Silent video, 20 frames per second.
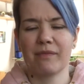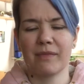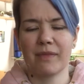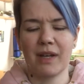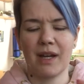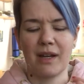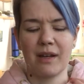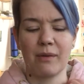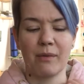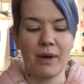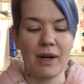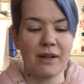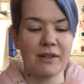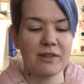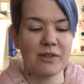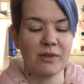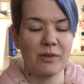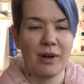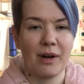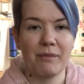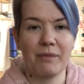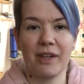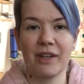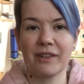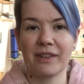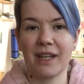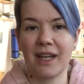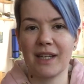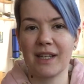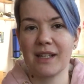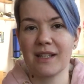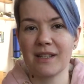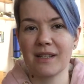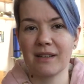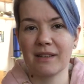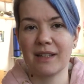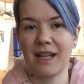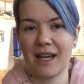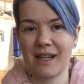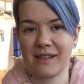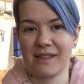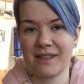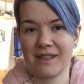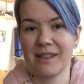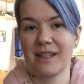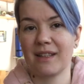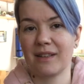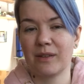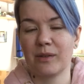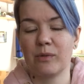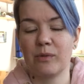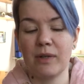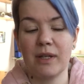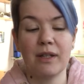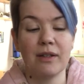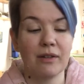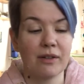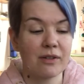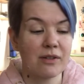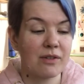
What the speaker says: anywhere, so I'm not getting decks sent to either.